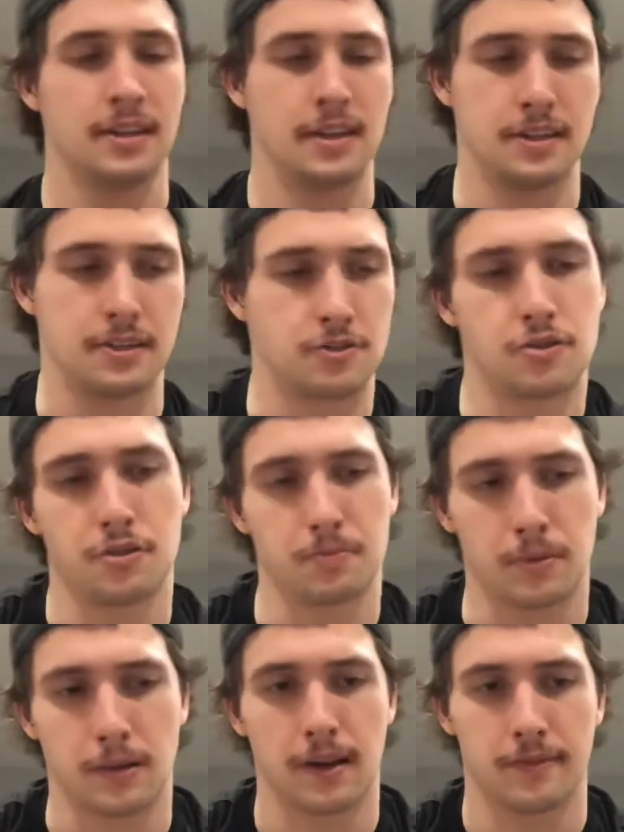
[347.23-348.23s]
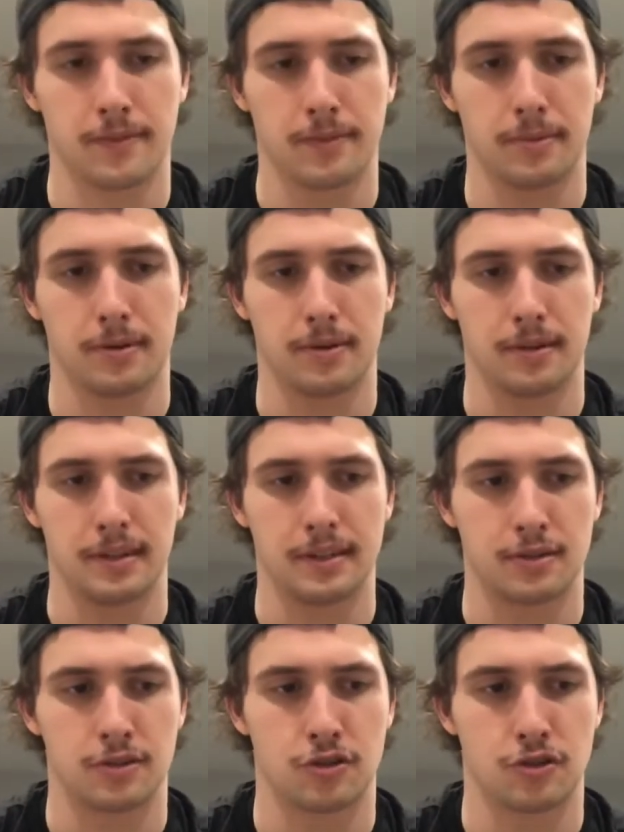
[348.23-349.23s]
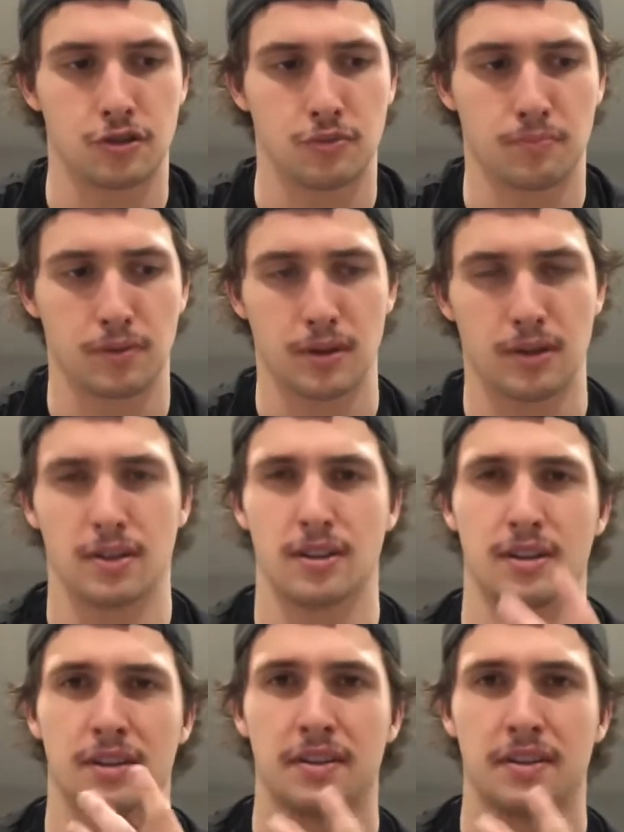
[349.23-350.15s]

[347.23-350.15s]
it's super comfortable, it's super